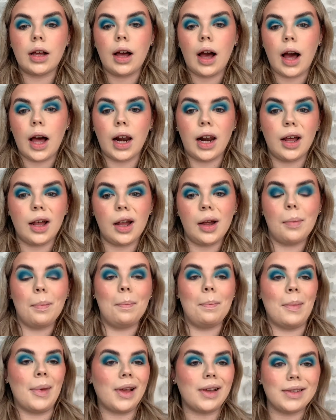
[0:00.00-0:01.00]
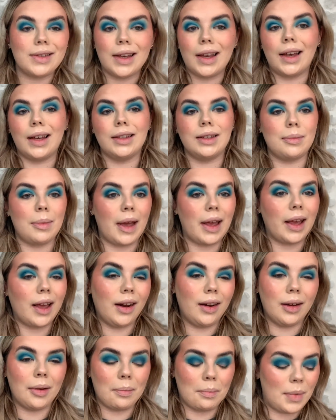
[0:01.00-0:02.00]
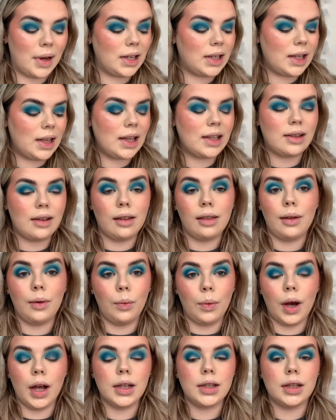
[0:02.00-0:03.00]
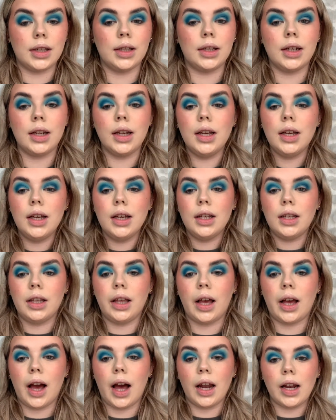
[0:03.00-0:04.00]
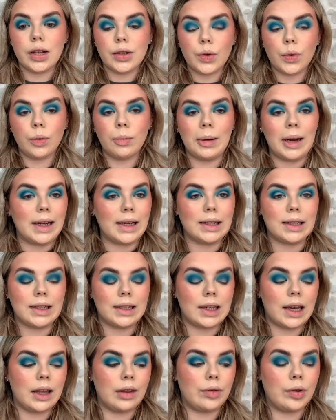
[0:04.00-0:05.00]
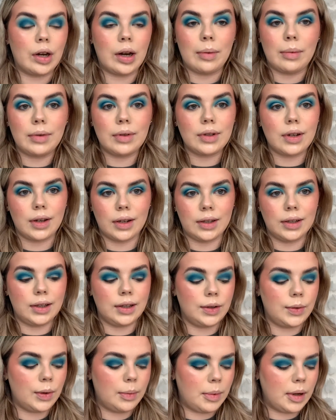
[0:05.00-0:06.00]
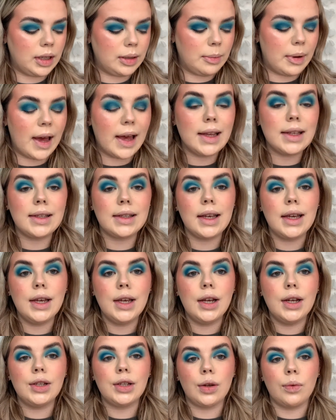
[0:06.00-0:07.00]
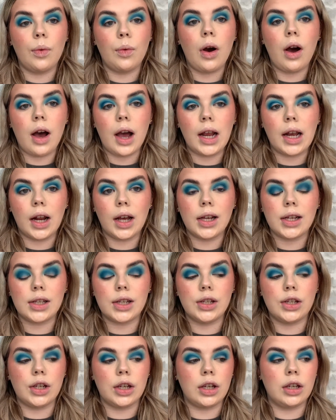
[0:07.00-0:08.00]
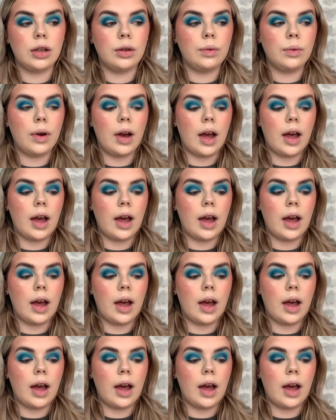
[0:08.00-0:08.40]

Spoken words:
colour mixing to make it look muddy. There's nothing worse than your colours all blending together and it turning into a muddy mess. So what I like to do,